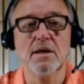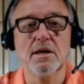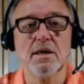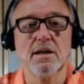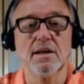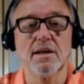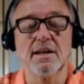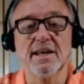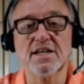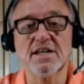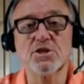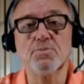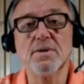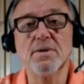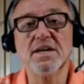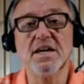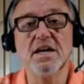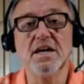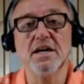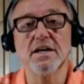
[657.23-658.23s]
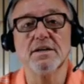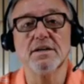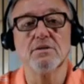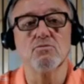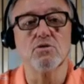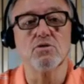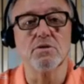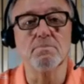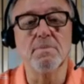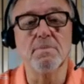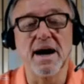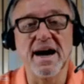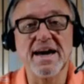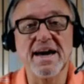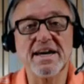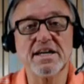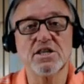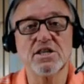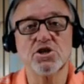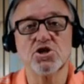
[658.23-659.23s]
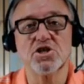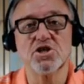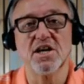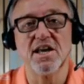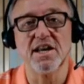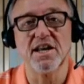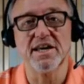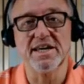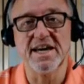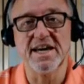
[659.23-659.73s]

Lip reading: Let's begin with buying and selling